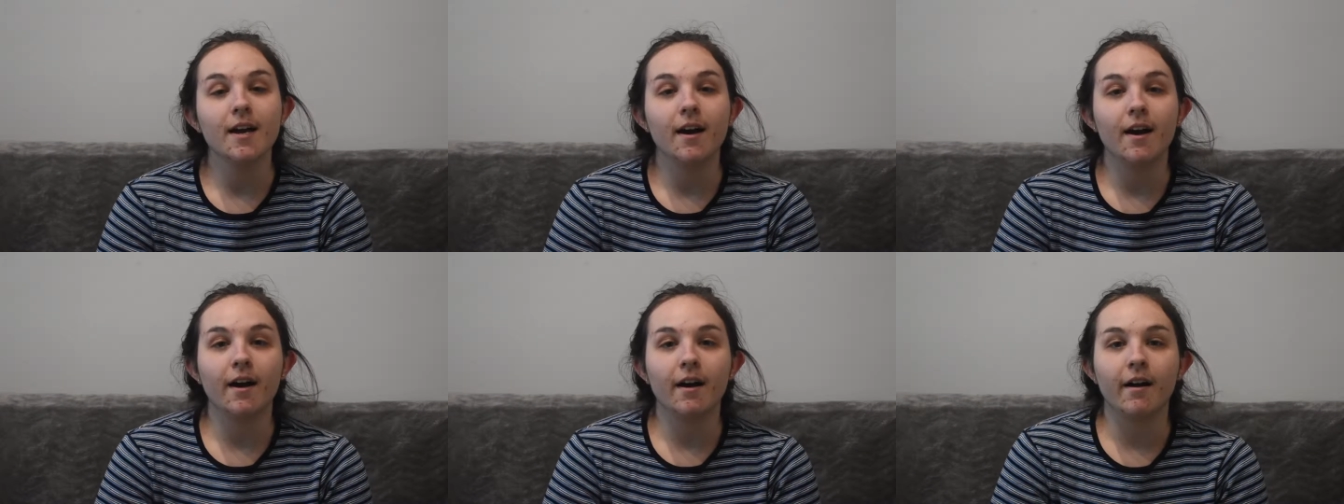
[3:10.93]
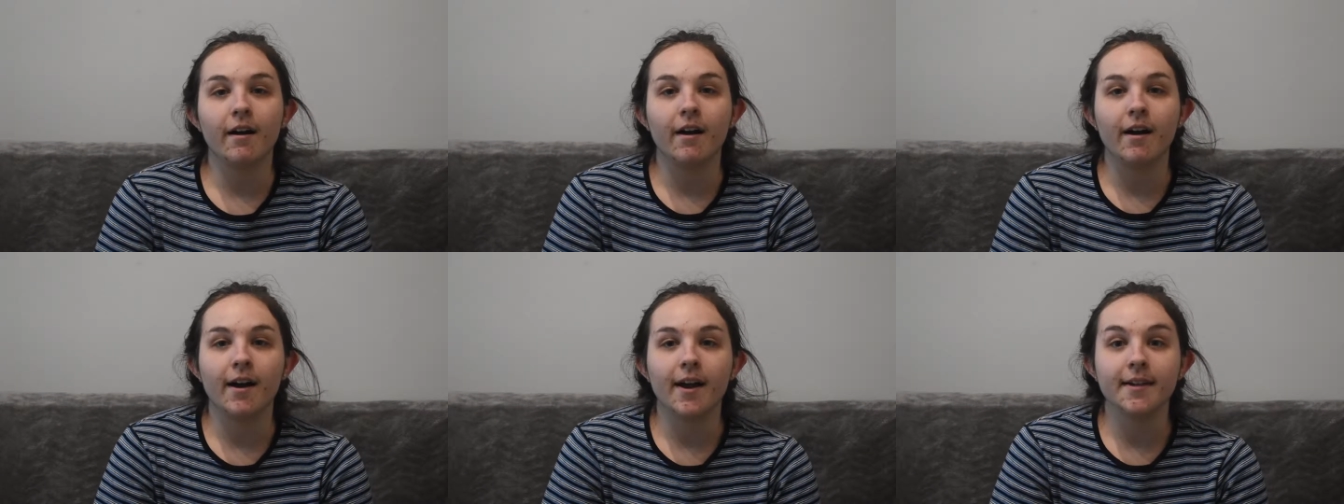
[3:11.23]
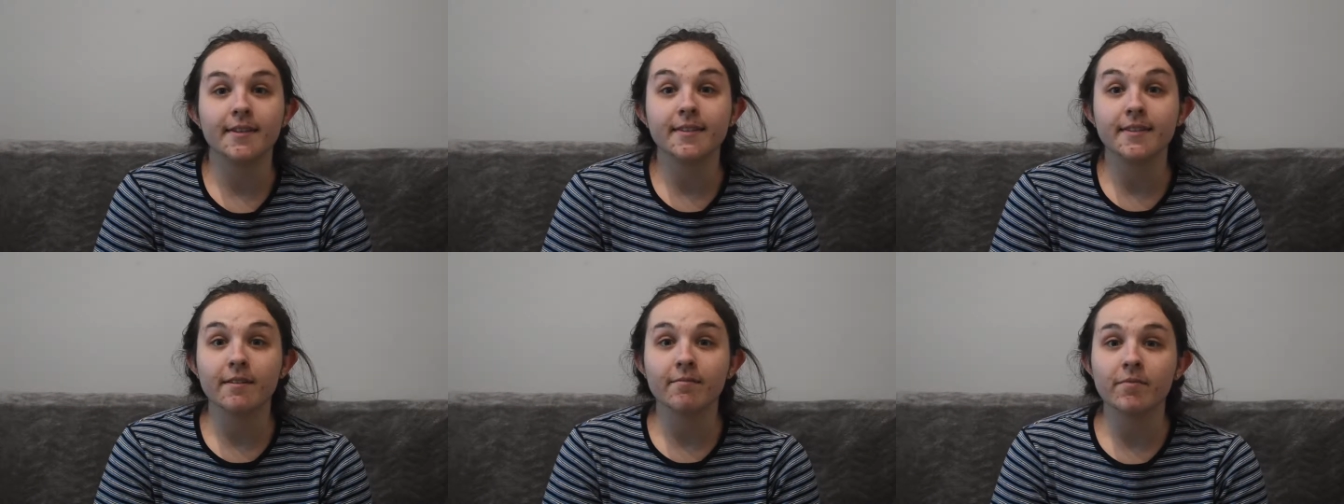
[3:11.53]
Uh,
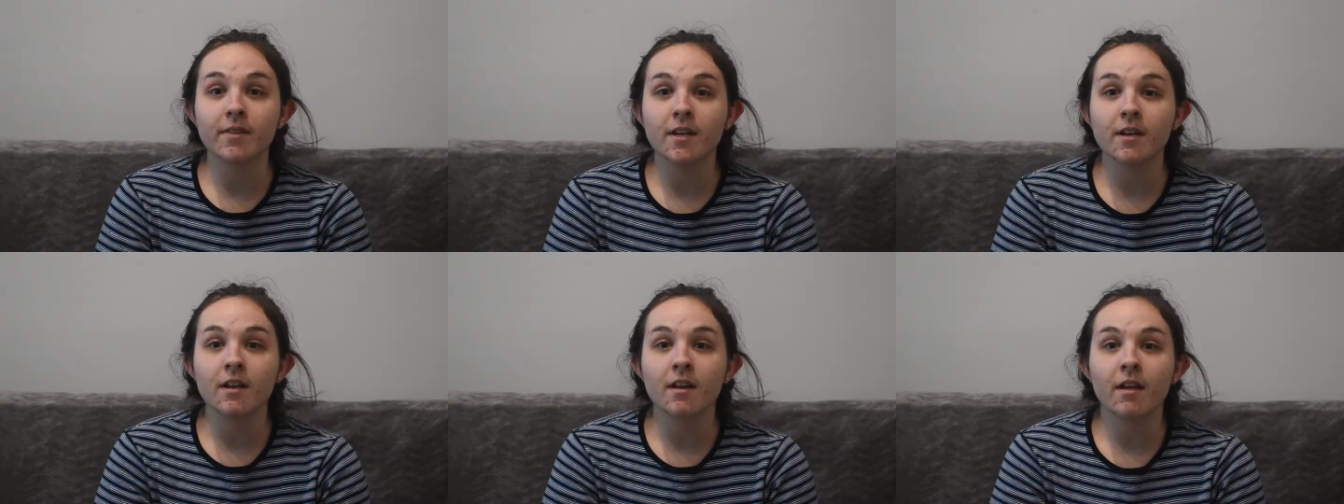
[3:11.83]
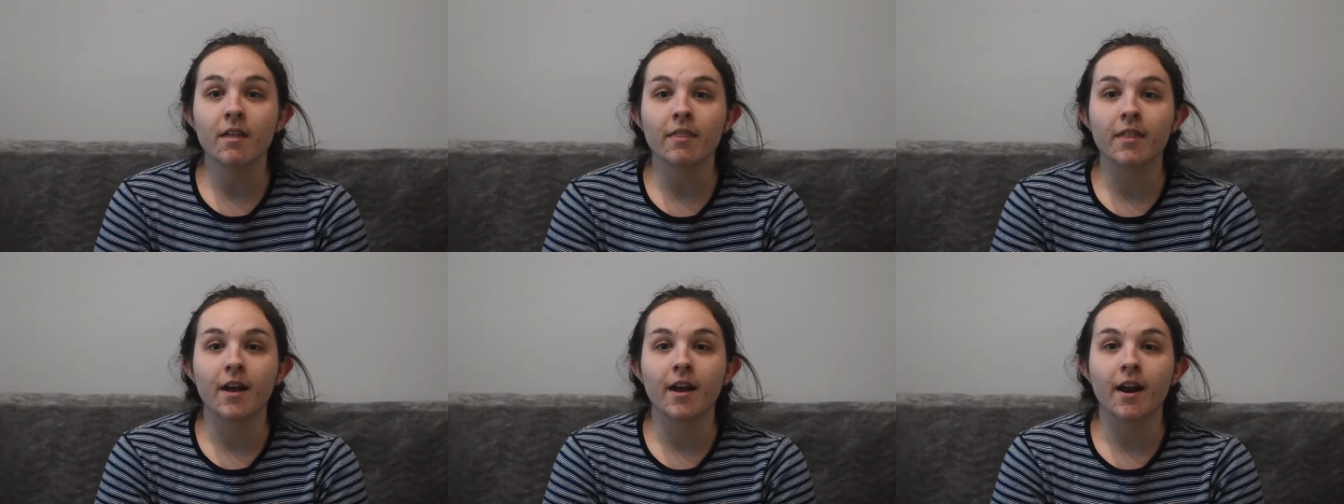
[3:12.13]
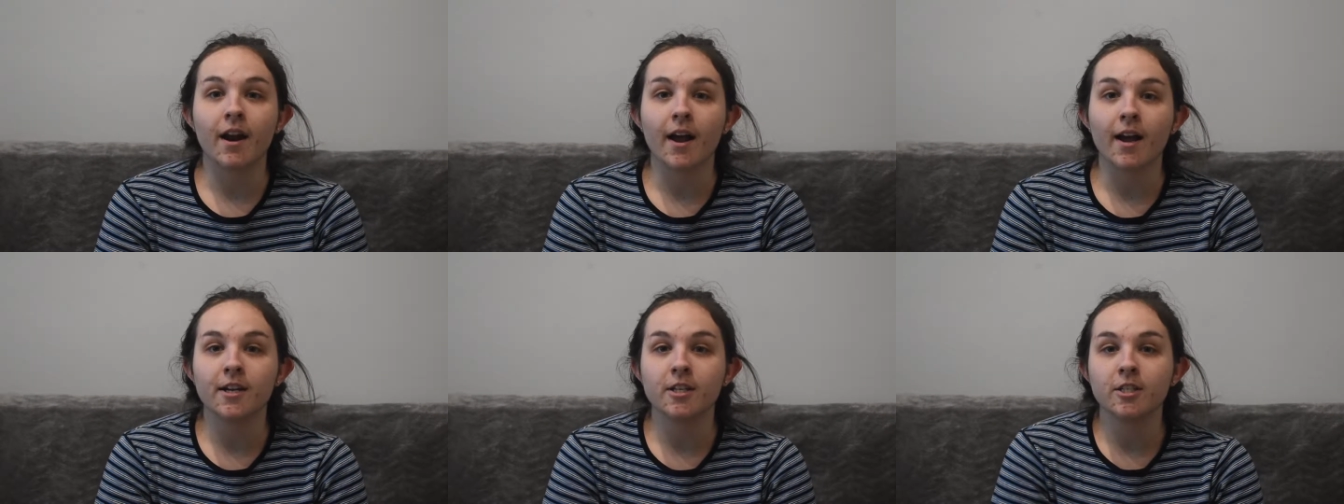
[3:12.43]
and something
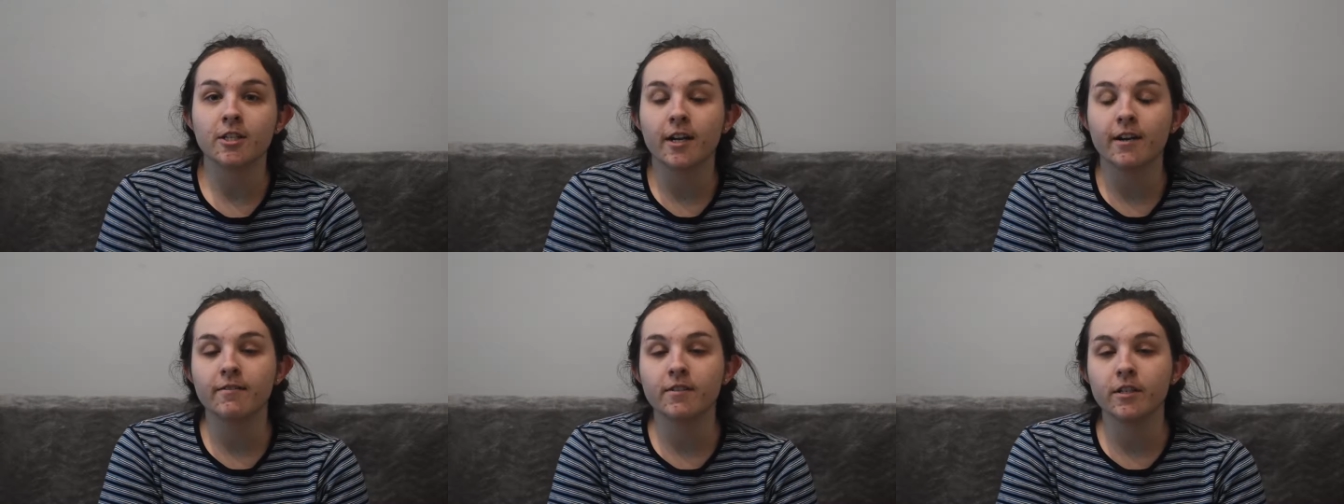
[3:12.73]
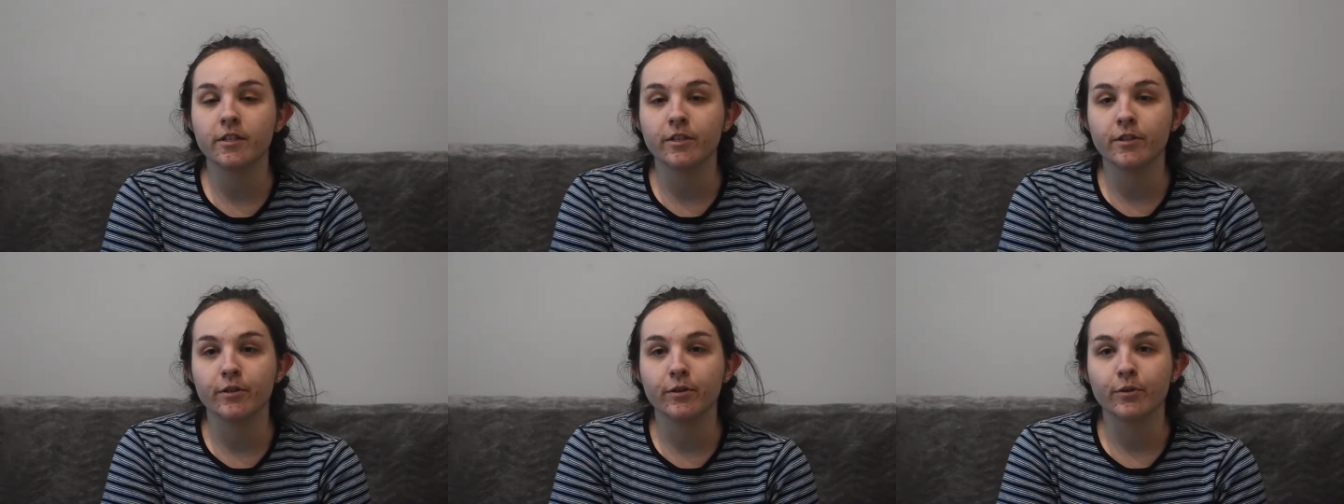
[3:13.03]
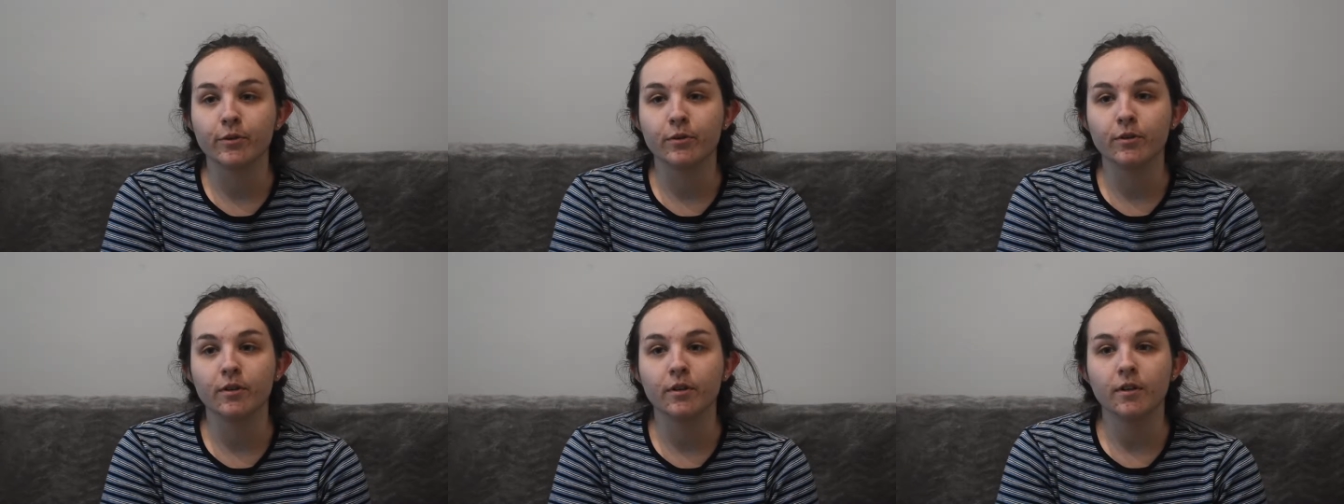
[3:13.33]
that I strive to
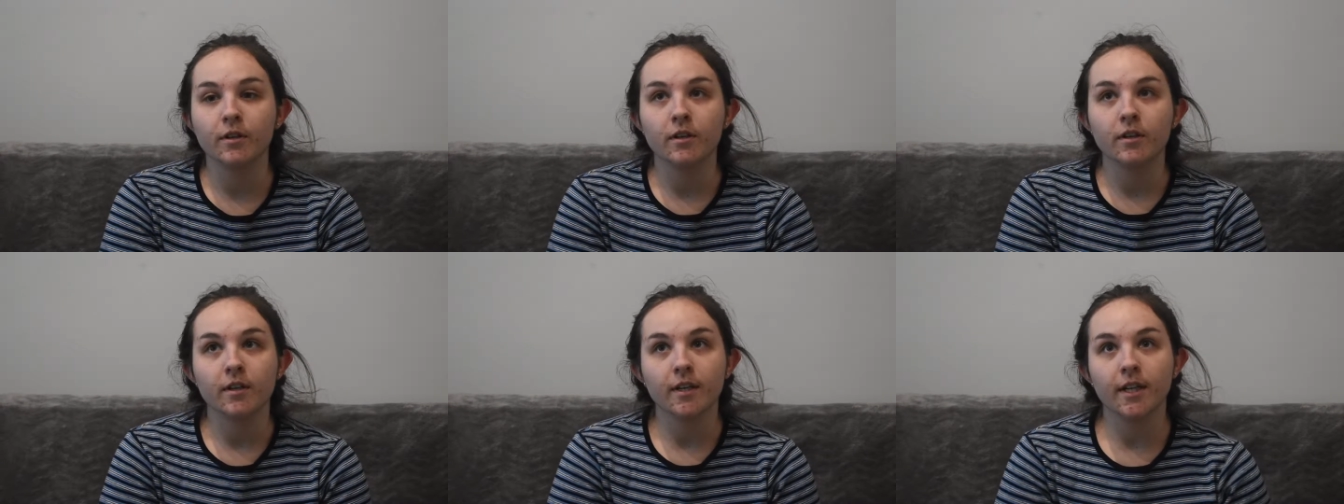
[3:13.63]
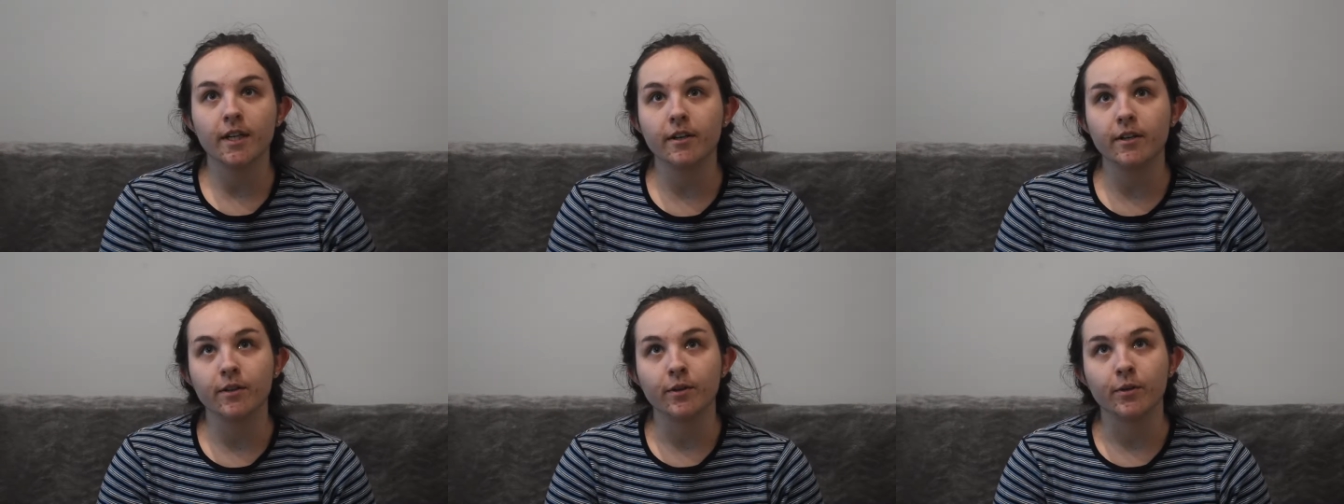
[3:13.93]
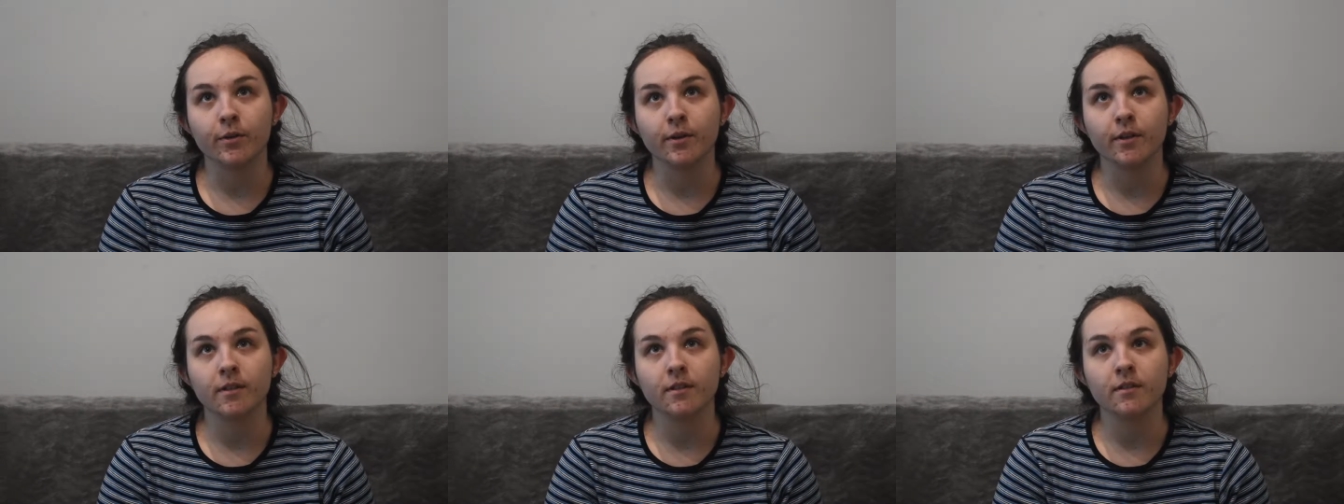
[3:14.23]
do here at
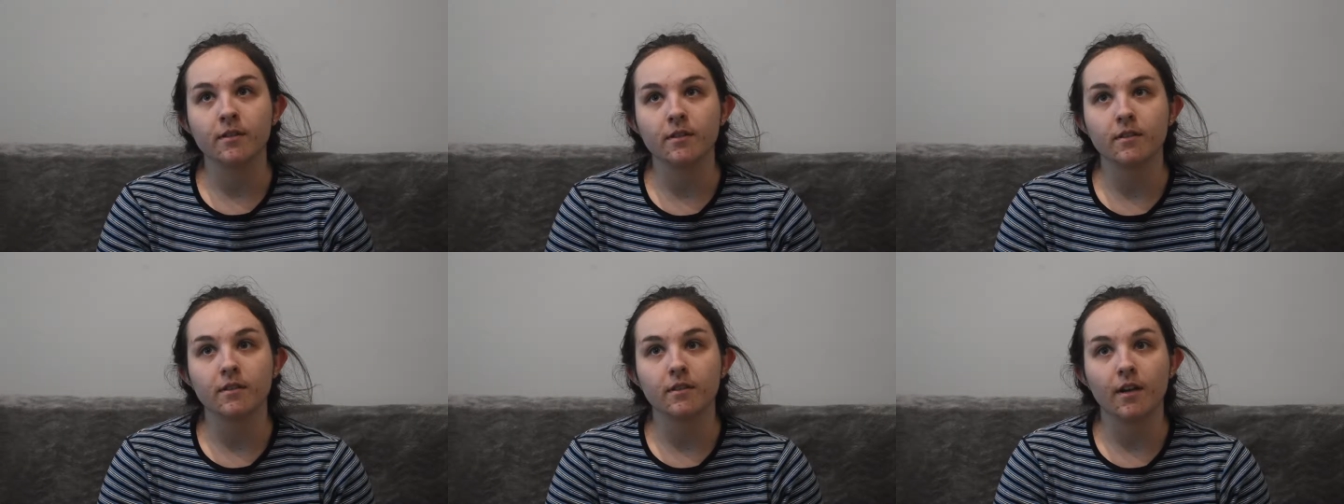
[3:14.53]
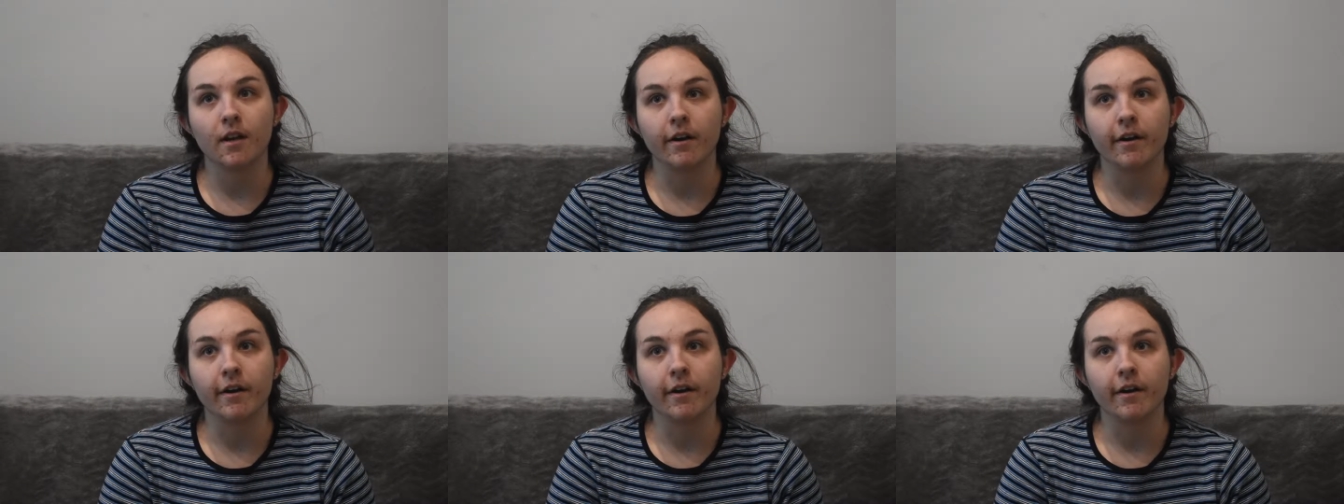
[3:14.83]
Lawrence,